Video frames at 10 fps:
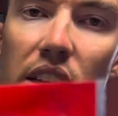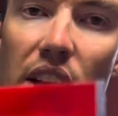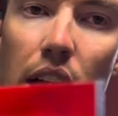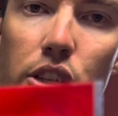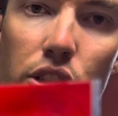of
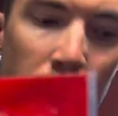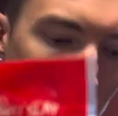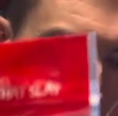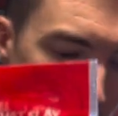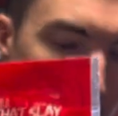action,
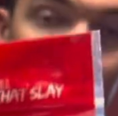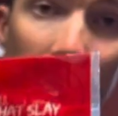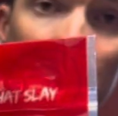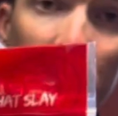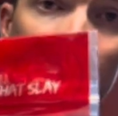
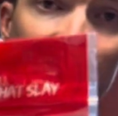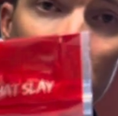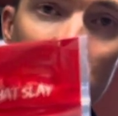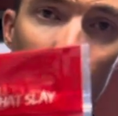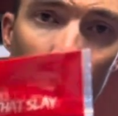catch a few
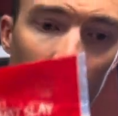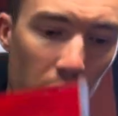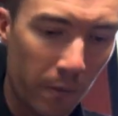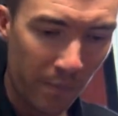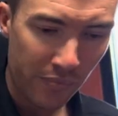fish as
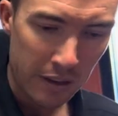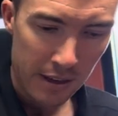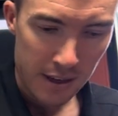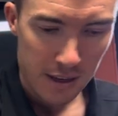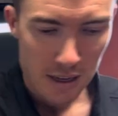well.
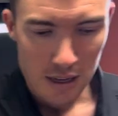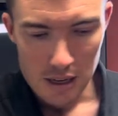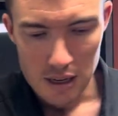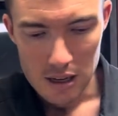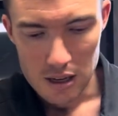
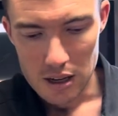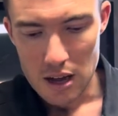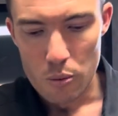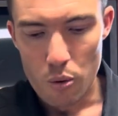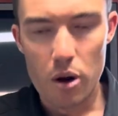
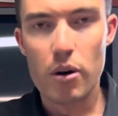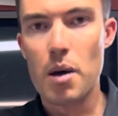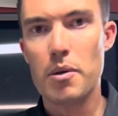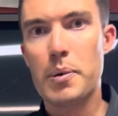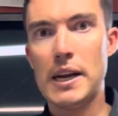While we're
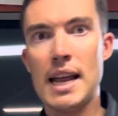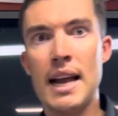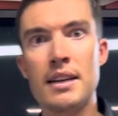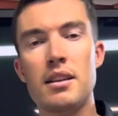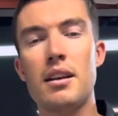up the pin end,